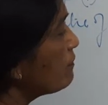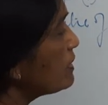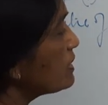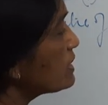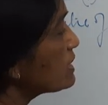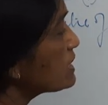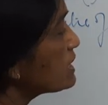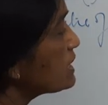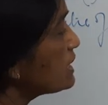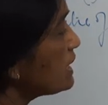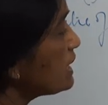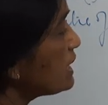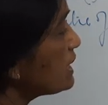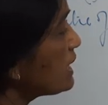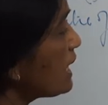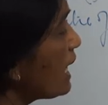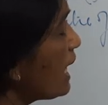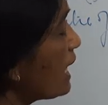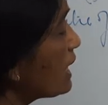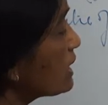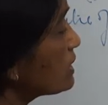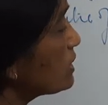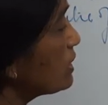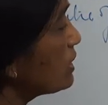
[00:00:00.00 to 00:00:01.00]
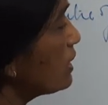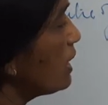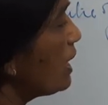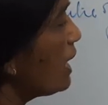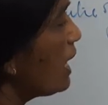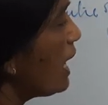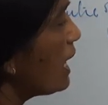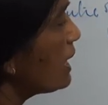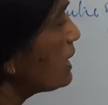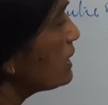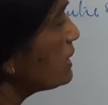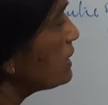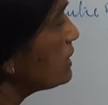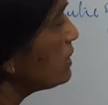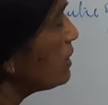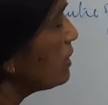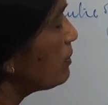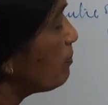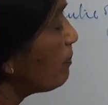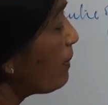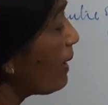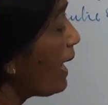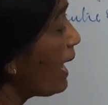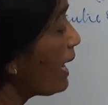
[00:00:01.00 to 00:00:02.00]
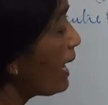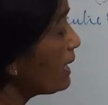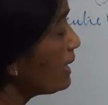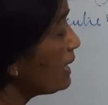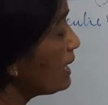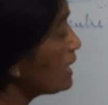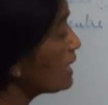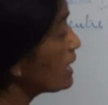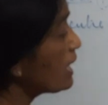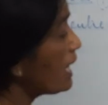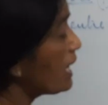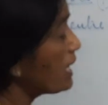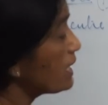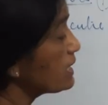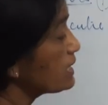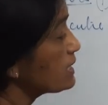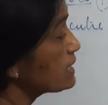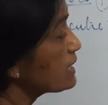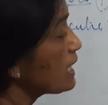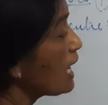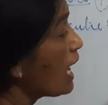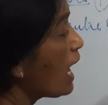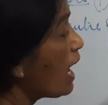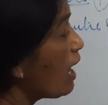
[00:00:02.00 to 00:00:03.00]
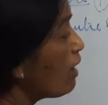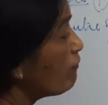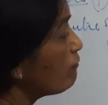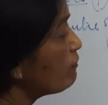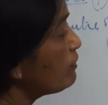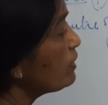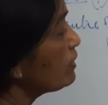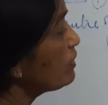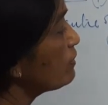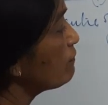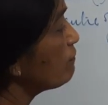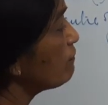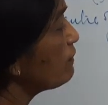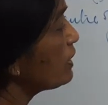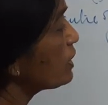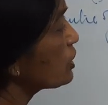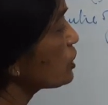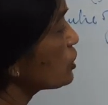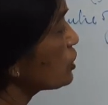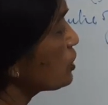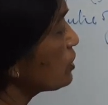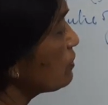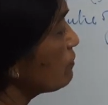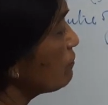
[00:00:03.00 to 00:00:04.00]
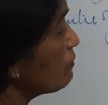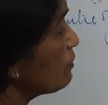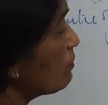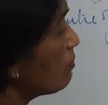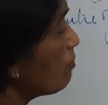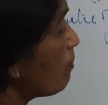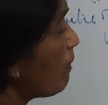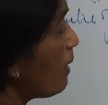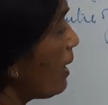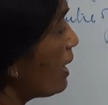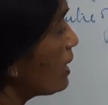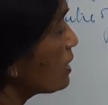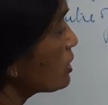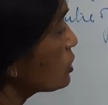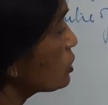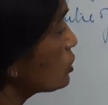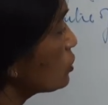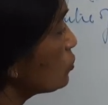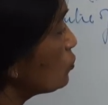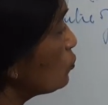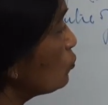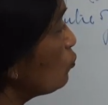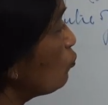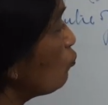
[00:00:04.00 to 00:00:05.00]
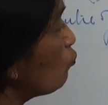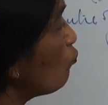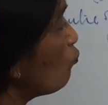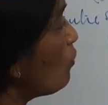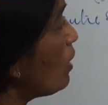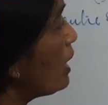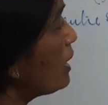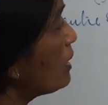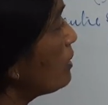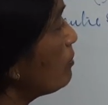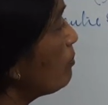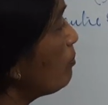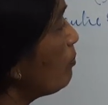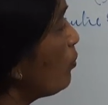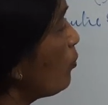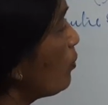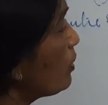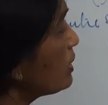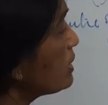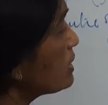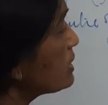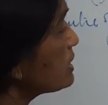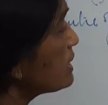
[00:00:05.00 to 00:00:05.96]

We'll see that the parallel lines after reflection will pass through one point,